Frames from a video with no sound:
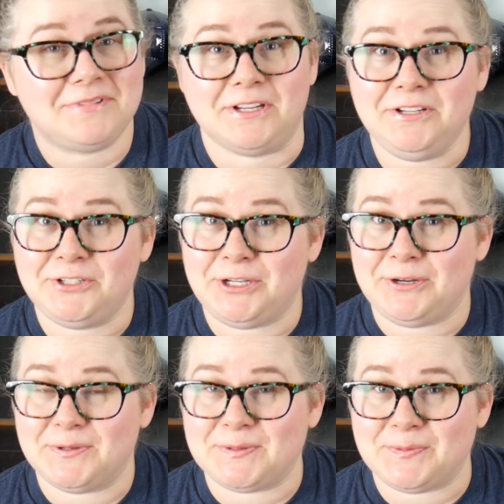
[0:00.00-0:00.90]
Yeah, she
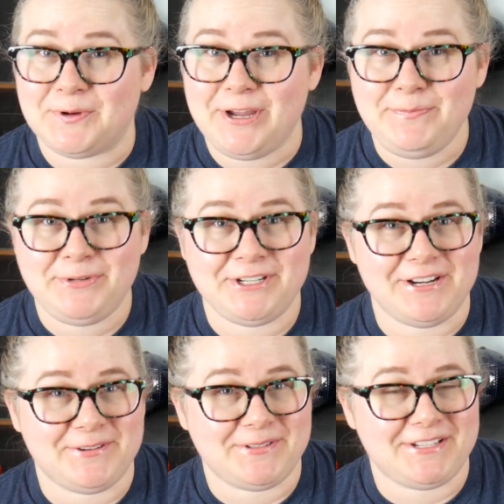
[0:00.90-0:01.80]
knows WHIP, she
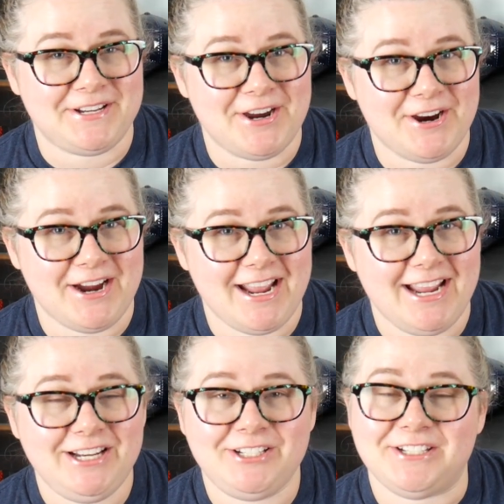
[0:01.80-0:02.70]
knows E R
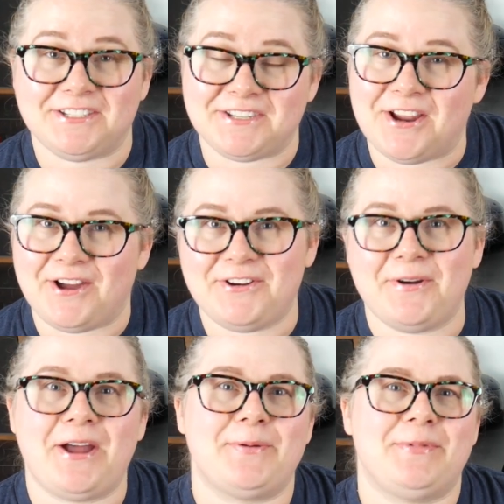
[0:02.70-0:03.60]
A, she does not know how to